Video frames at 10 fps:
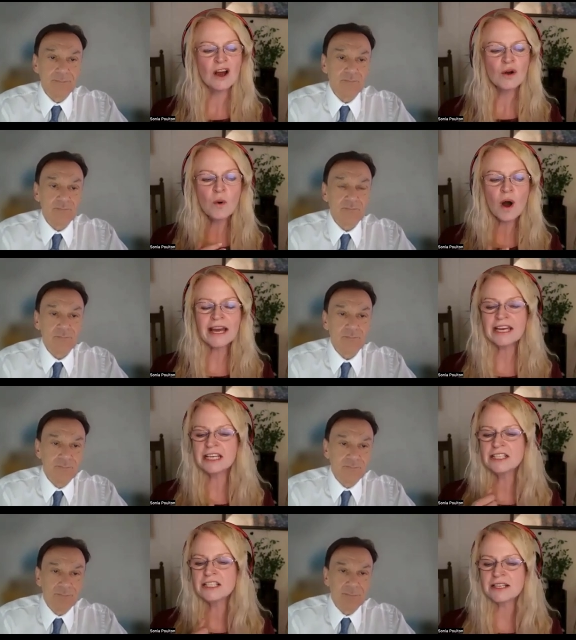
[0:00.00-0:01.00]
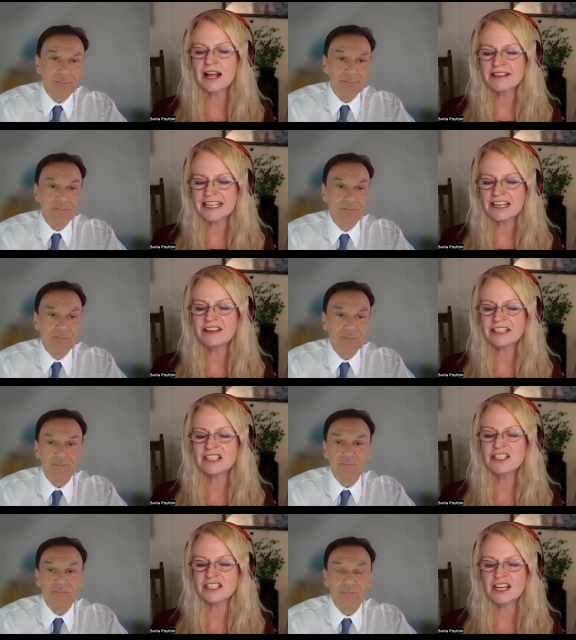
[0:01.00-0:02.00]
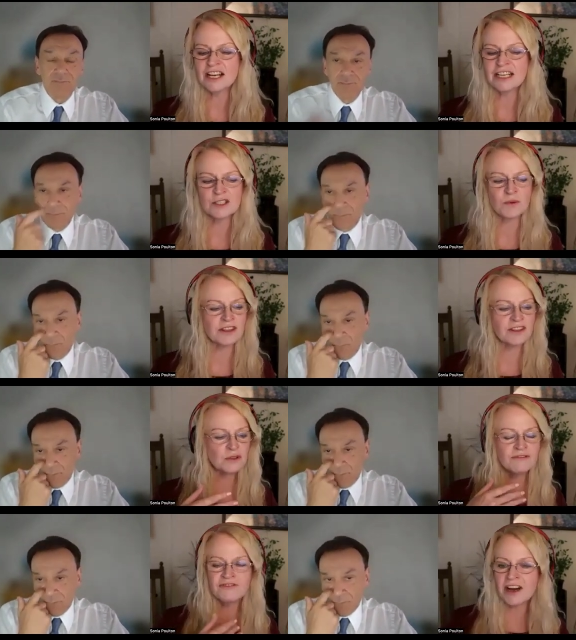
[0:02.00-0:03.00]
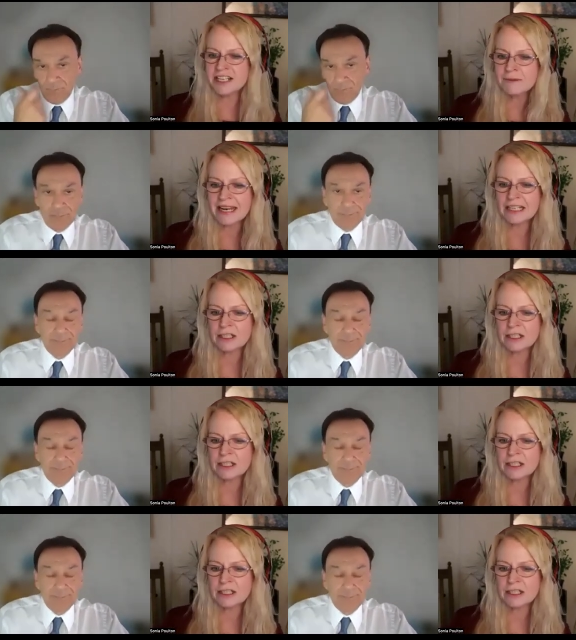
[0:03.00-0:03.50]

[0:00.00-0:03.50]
Speaker 1: quite con- serious concerns with the sort of fundamental